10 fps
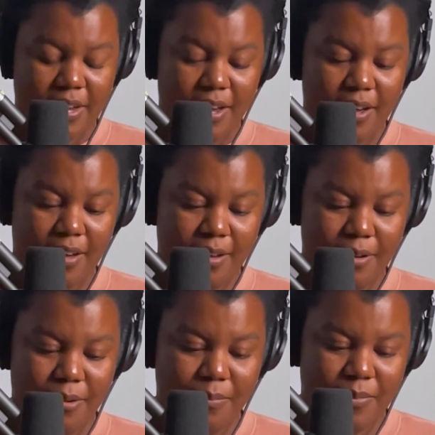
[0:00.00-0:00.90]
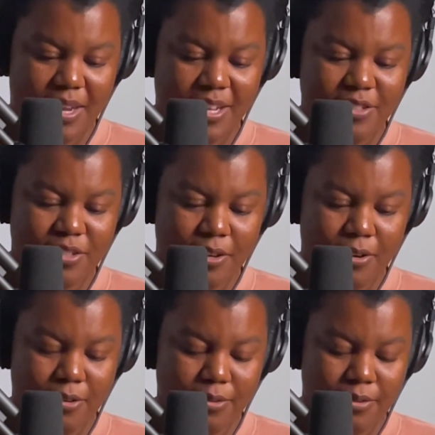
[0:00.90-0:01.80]
And
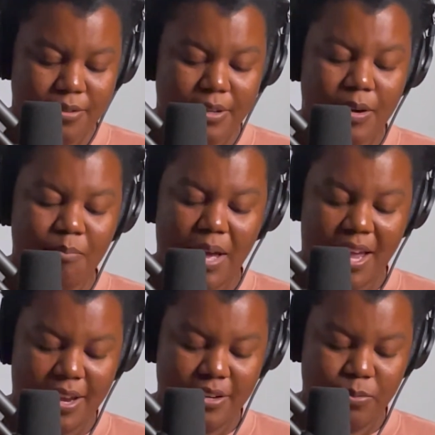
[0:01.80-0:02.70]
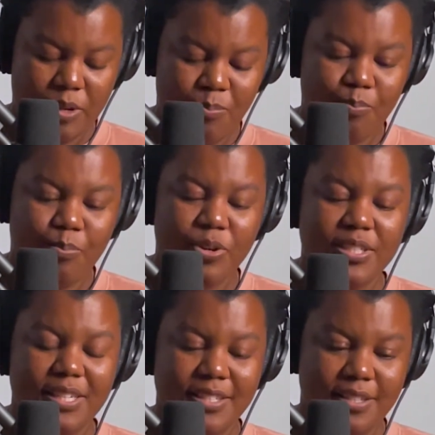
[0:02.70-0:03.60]
so combined, we
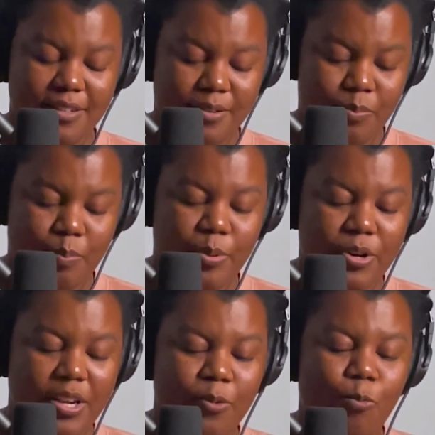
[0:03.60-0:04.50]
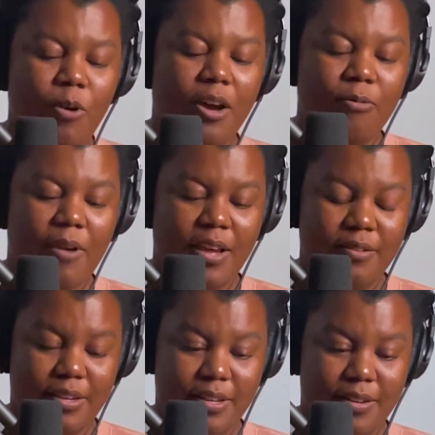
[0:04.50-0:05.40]
presented a pretty
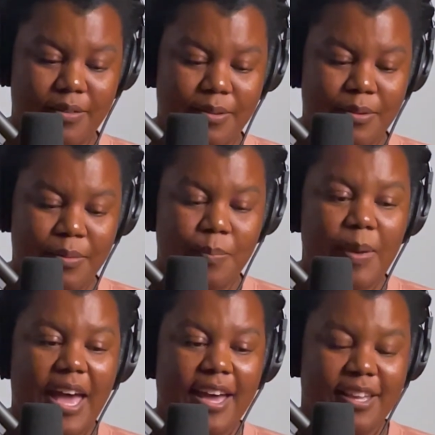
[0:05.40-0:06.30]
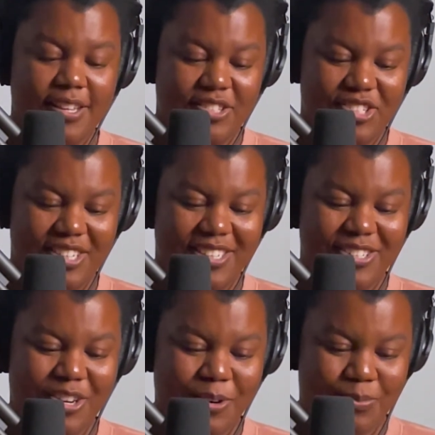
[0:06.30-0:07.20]
well-rounded package in
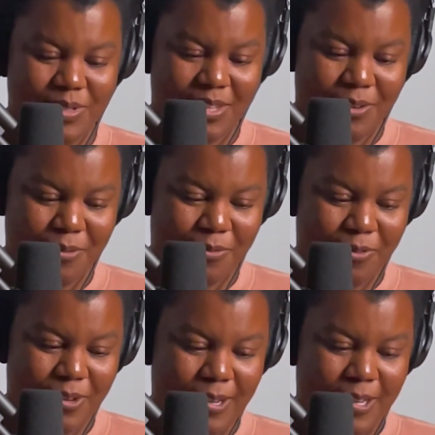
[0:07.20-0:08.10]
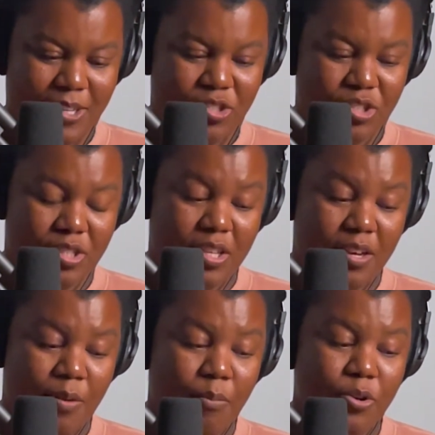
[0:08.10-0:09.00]
terms of just the
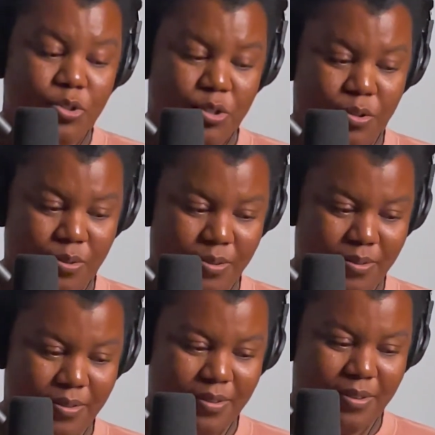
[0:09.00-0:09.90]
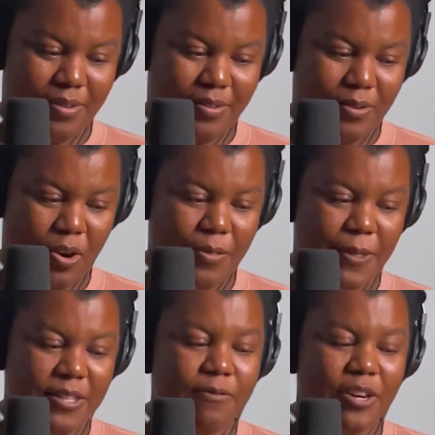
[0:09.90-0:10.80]
emotional, or the
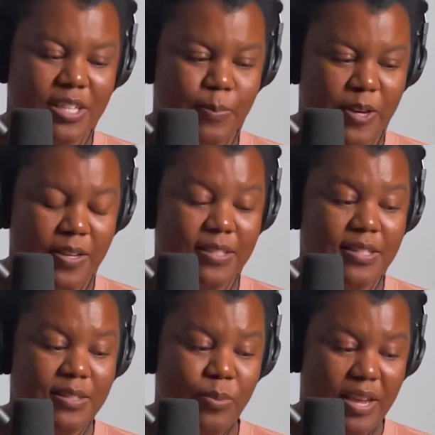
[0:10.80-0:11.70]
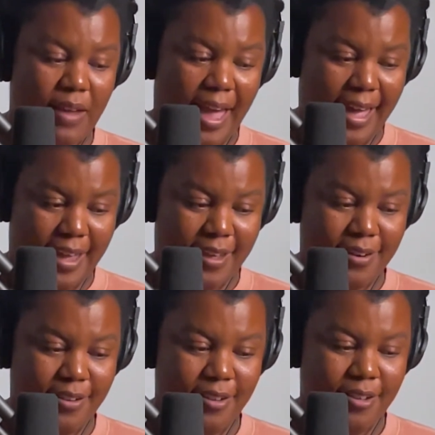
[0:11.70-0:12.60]
different experiences we
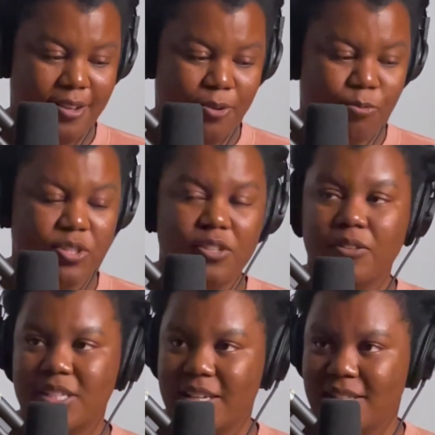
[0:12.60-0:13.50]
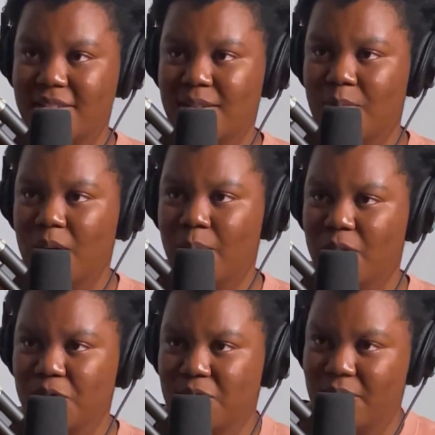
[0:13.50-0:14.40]
had, resulting in some
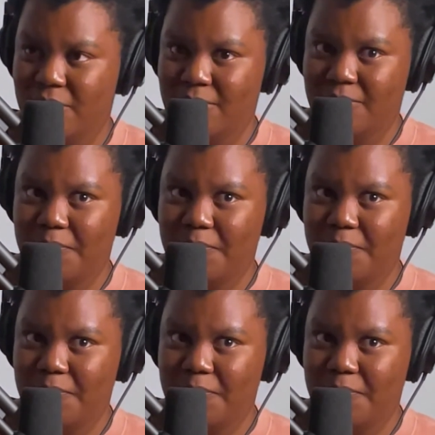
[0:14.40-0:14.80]
emotional